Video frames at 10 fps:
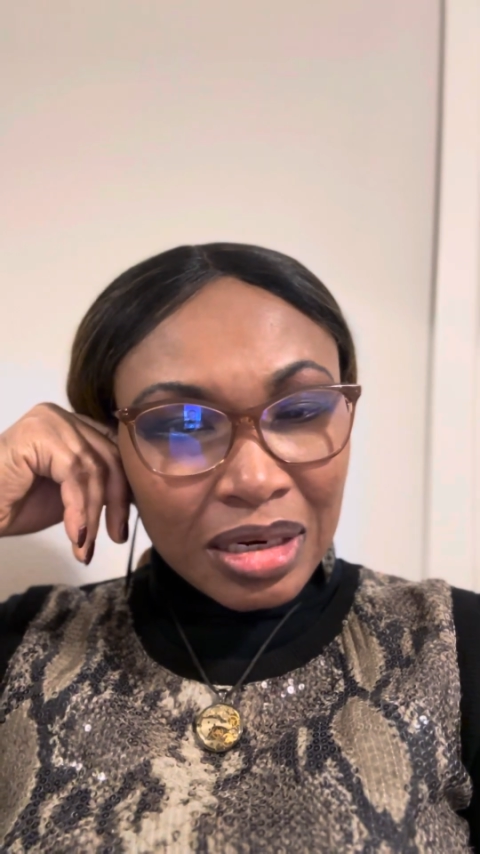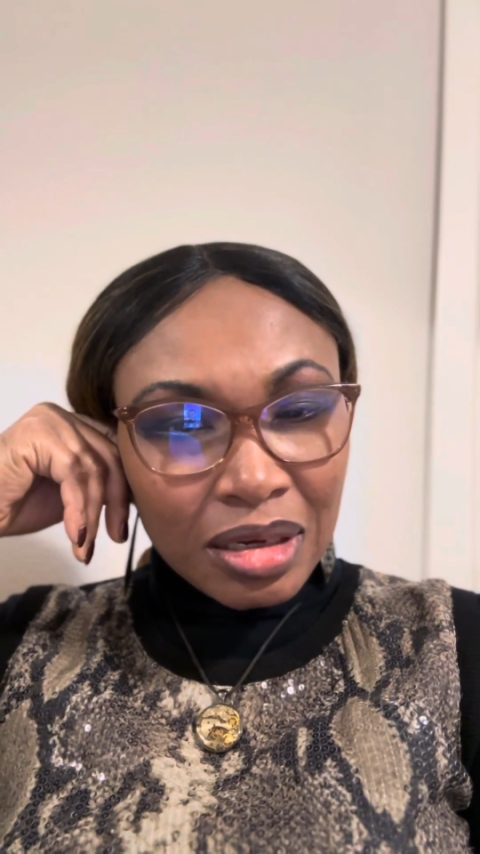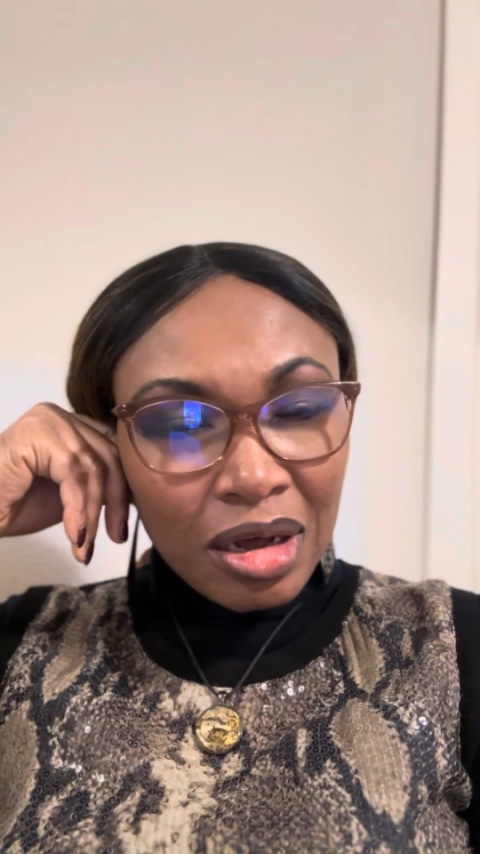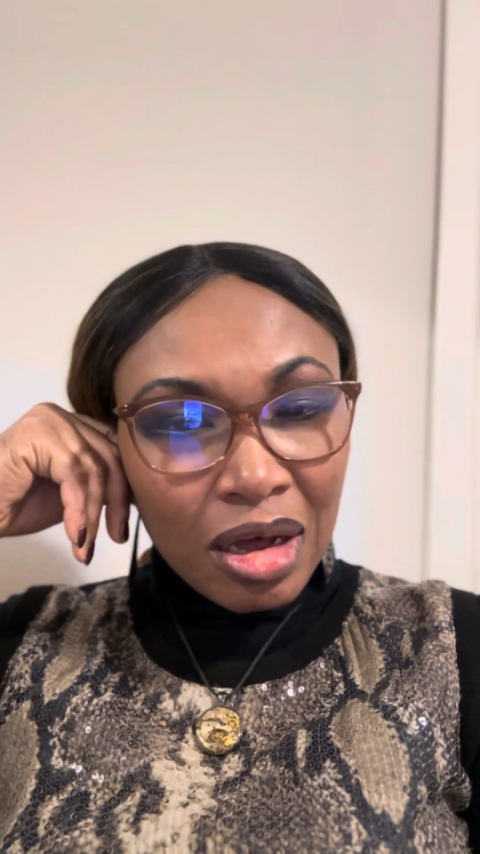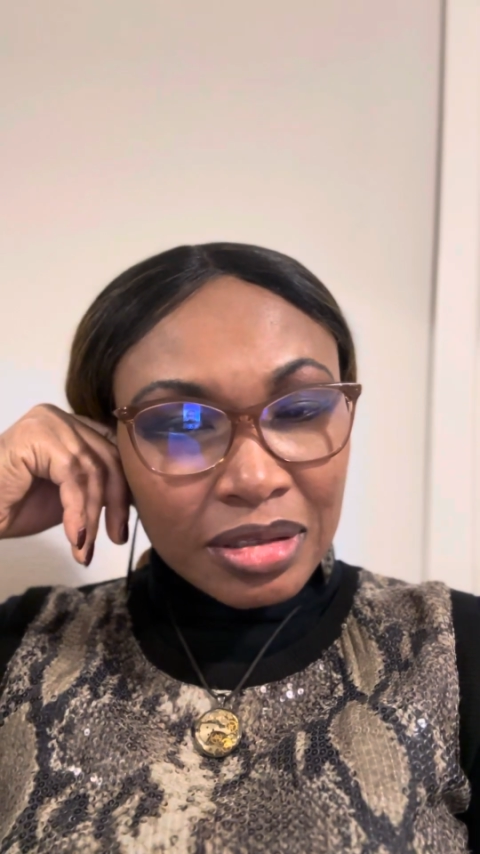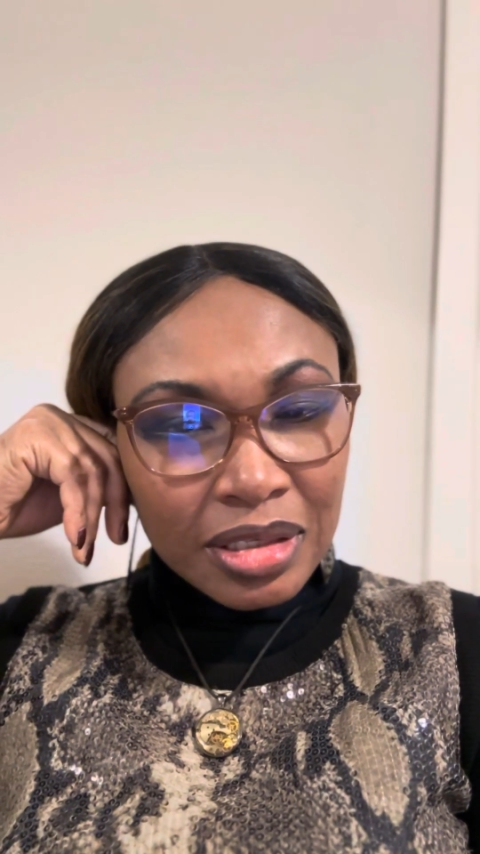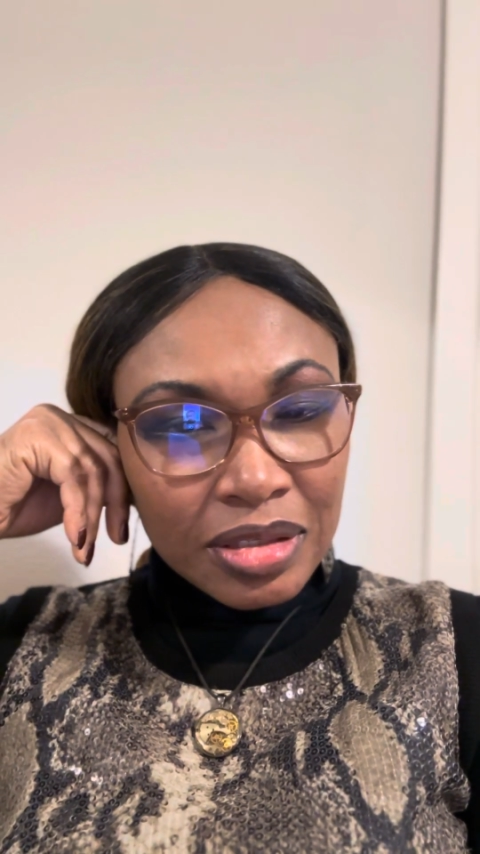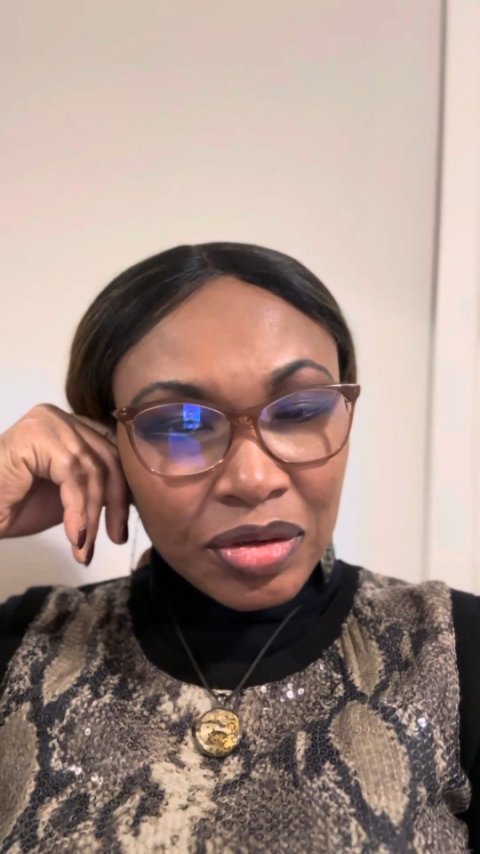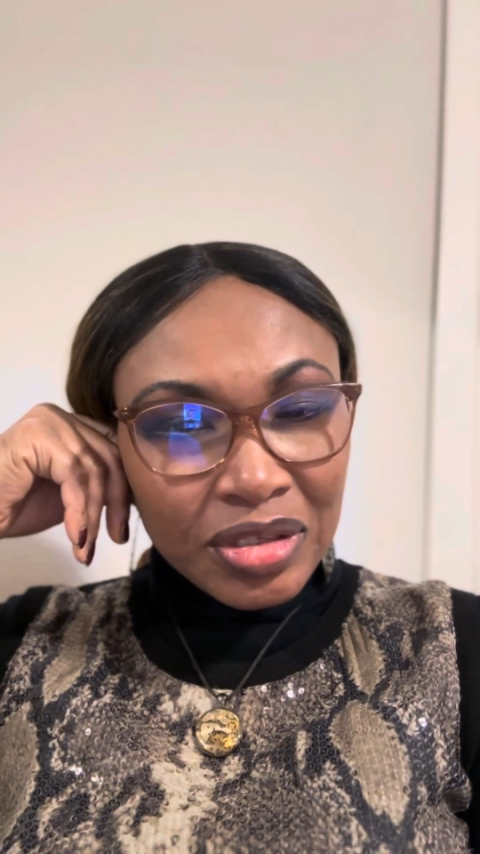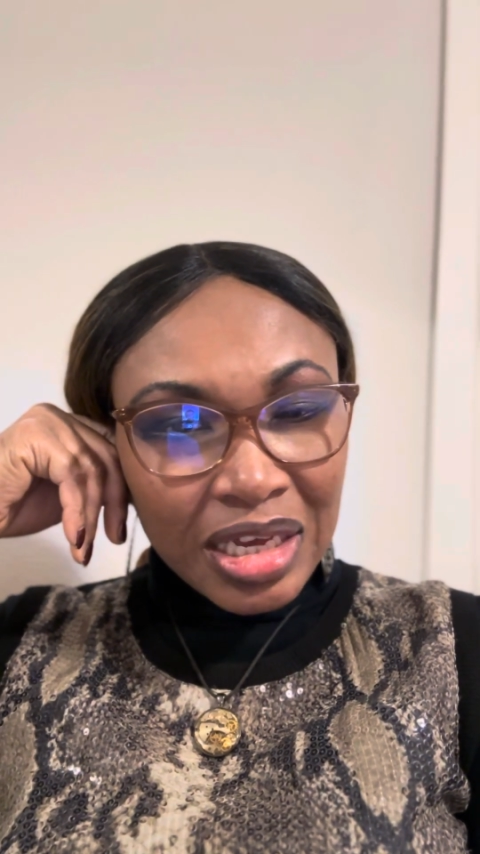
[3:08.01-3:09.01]
a cost
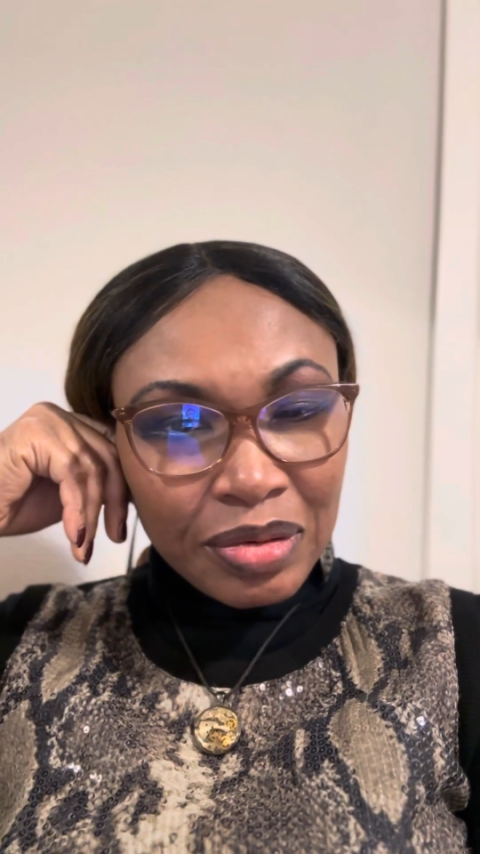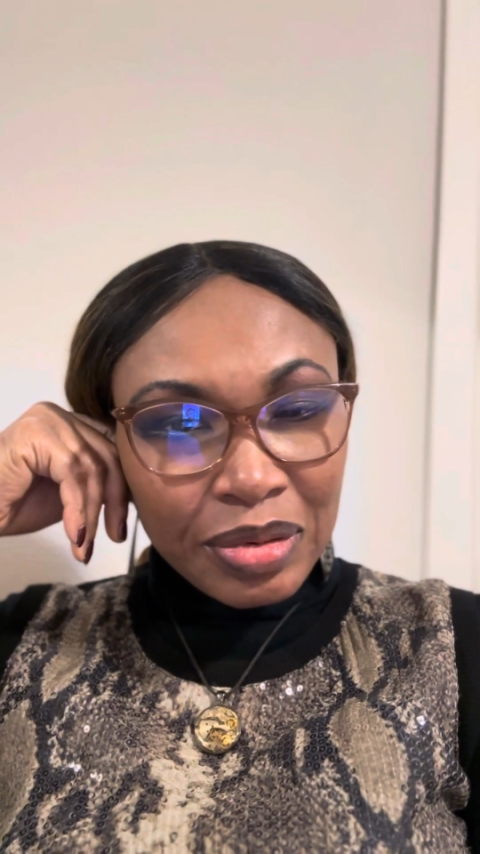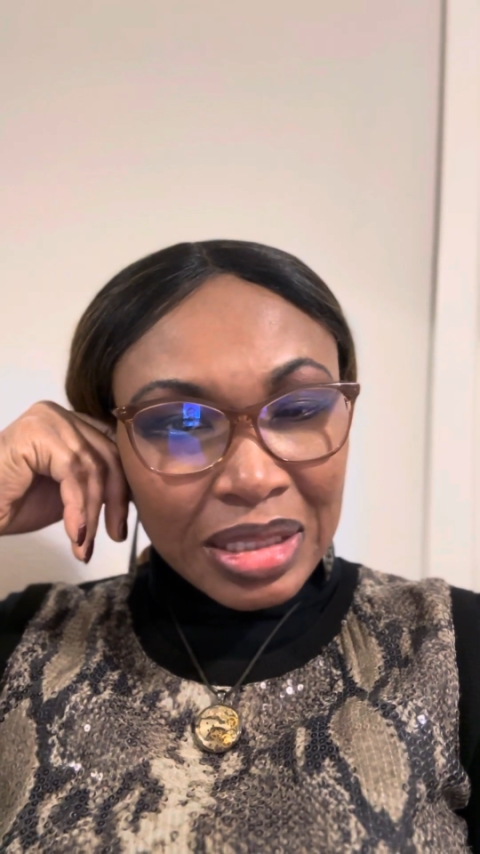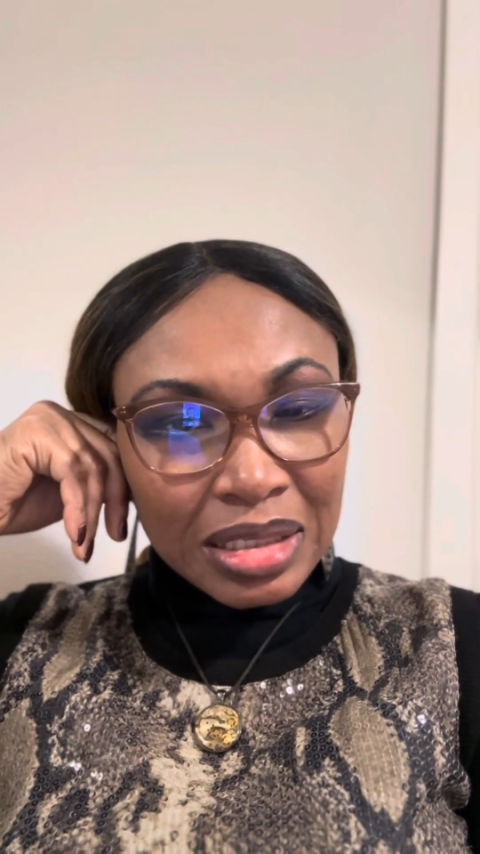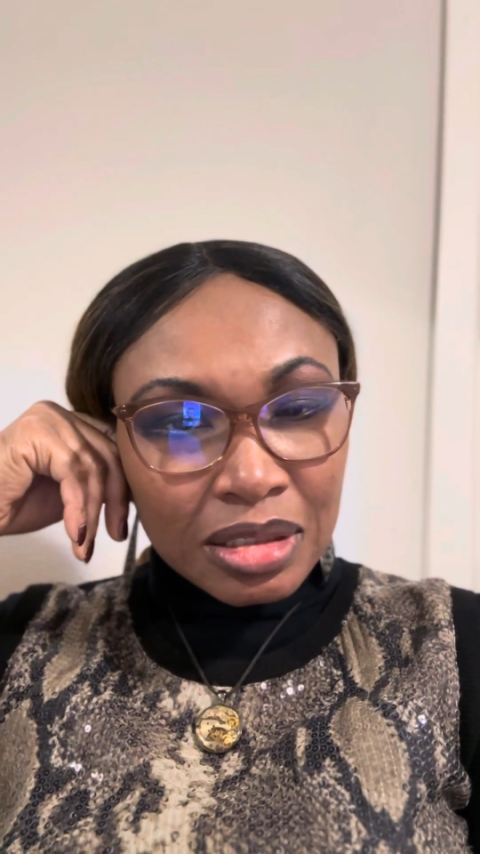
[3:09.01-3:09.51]
associated with it.